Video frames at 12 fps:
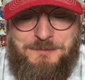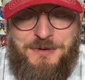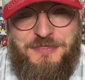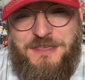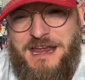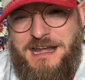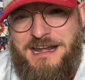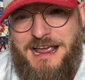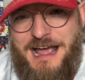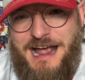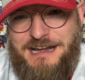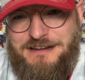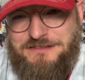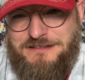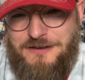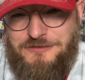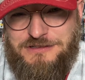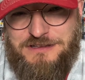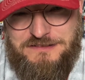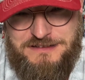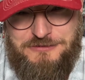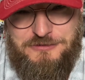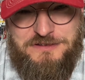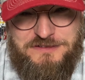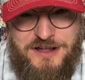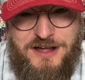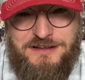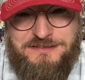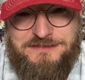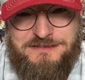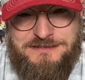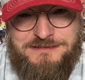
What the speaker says: But then I discovered the secret sauce.